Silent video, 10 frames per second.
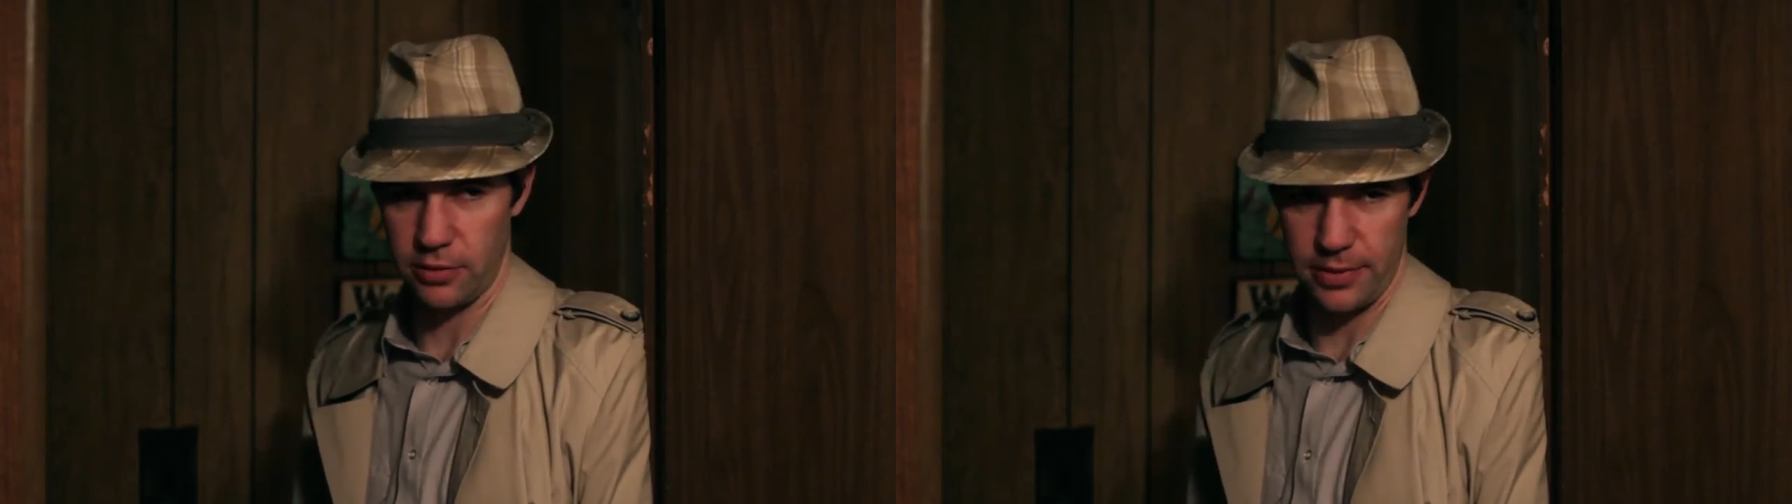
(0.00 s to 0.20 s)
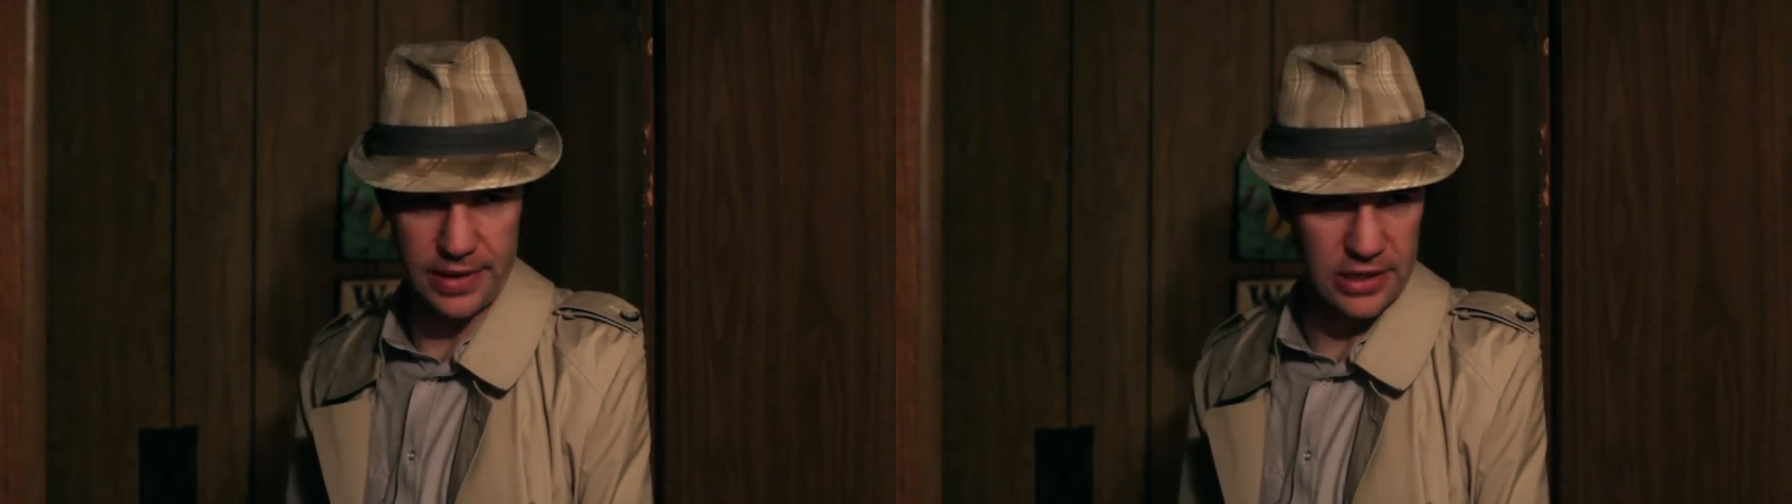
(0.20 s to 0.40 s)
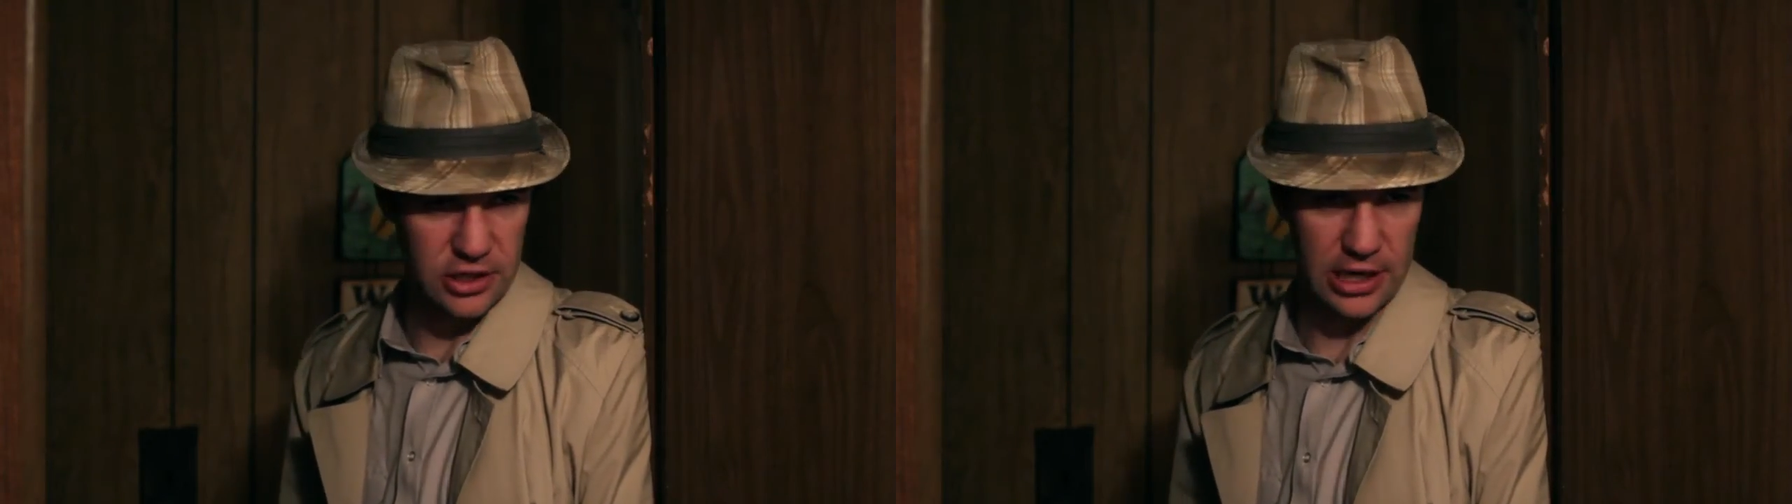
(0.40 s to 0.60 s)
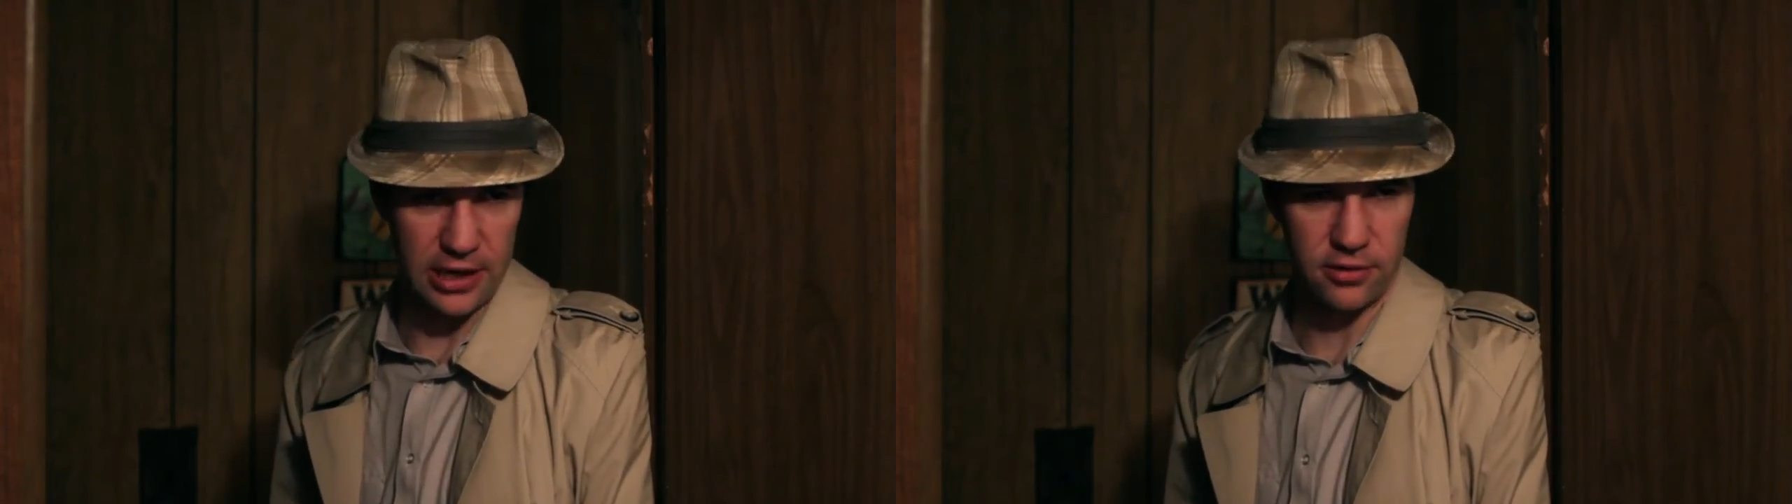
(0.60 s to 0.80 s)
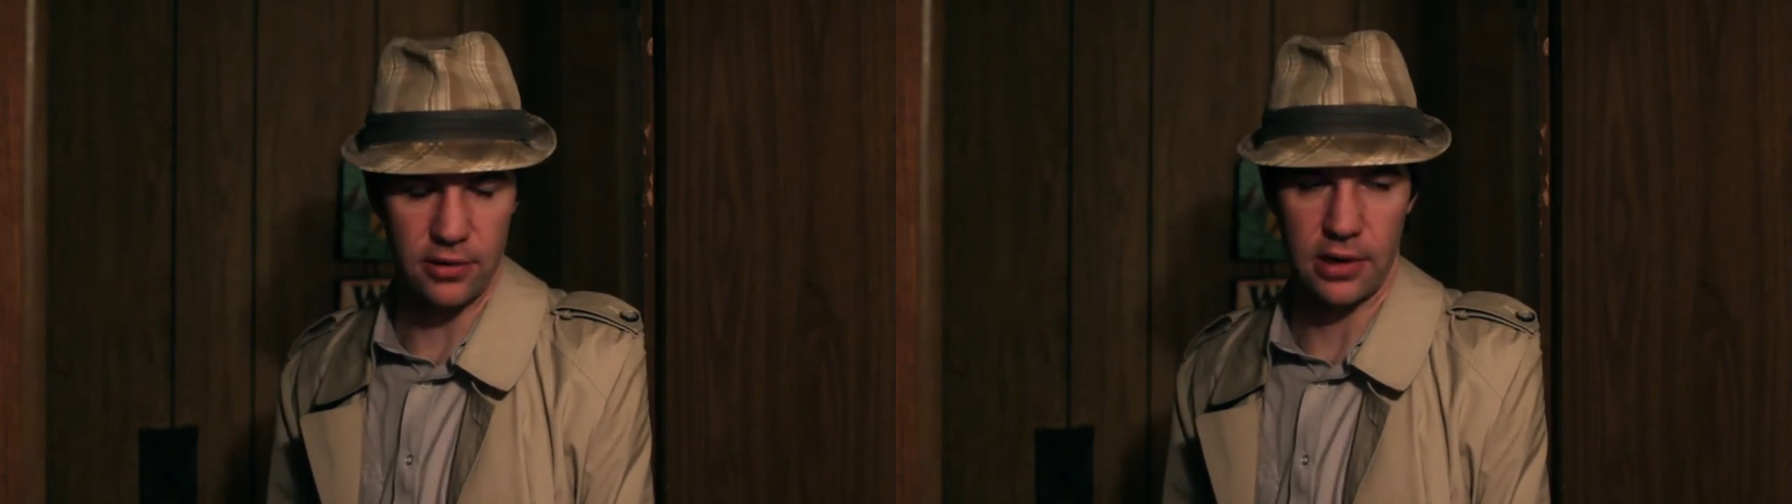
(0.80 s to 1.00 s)
we beat
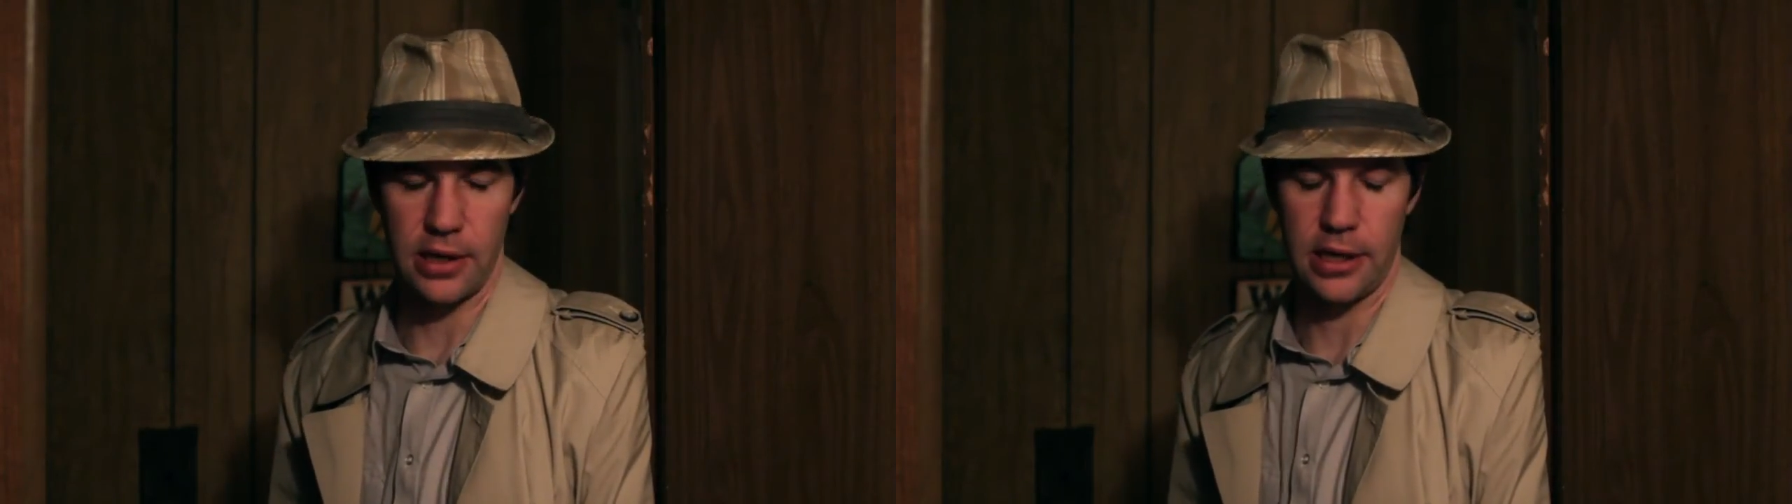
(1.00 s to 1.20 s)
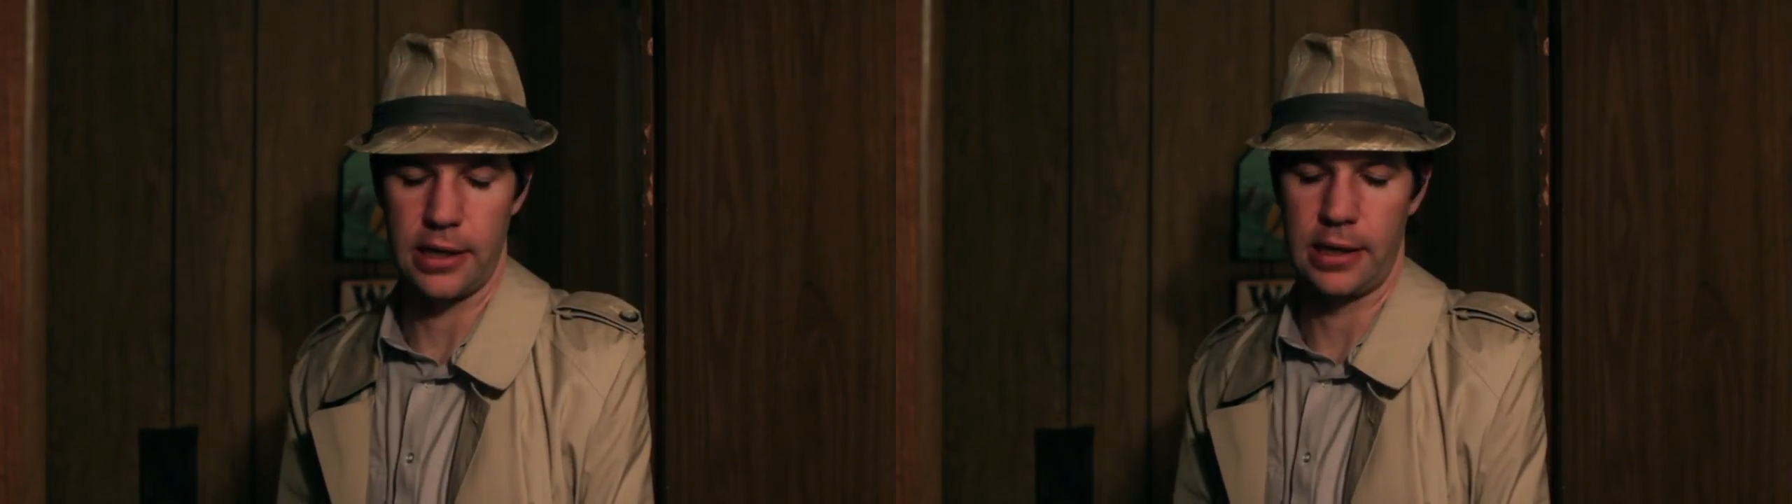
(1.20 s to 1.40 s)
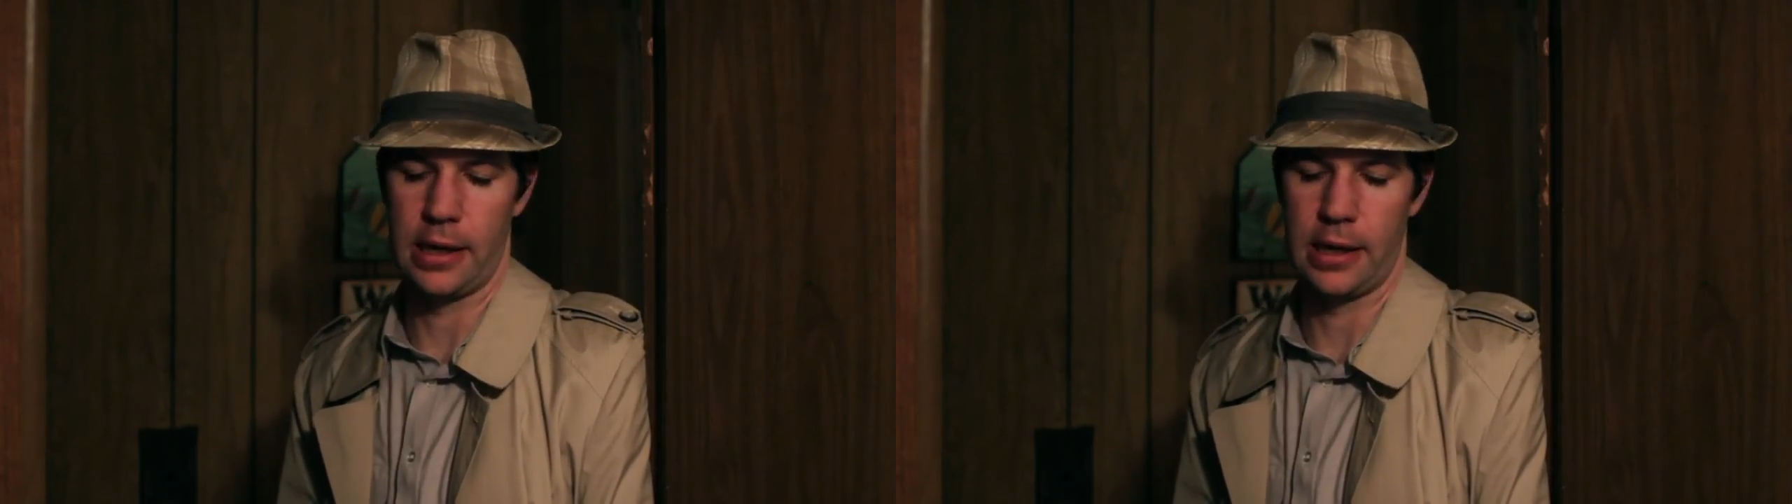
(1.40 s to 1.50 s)
Jennicron